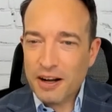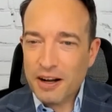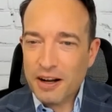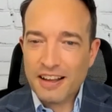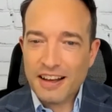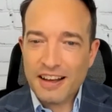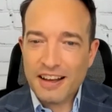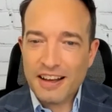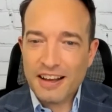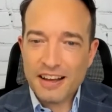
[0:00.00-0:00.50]

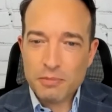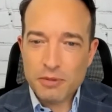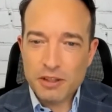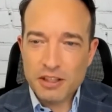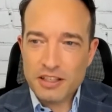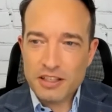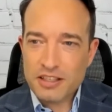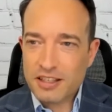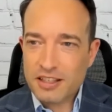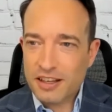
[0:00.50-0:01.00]

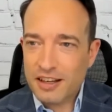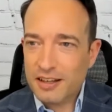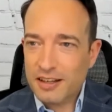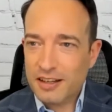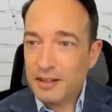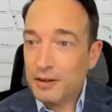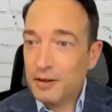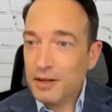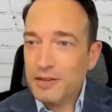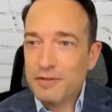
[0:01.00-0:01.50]
Melissa,
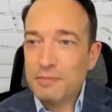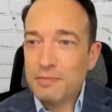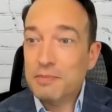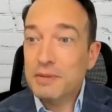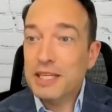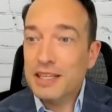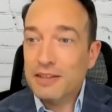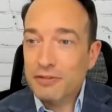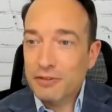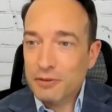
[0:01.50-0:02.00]
even
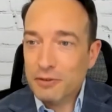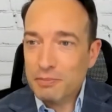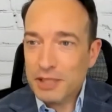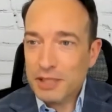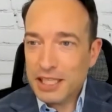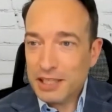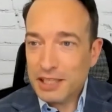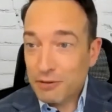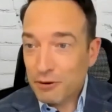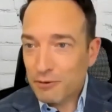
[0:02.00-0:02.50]

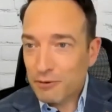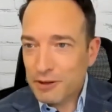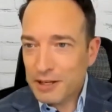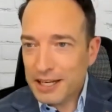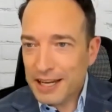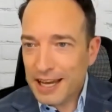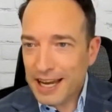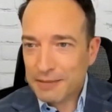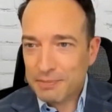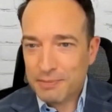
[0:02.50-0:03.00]
medieval
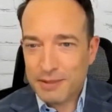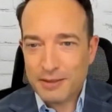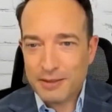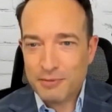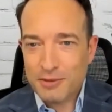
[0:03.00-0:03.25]
reenactment,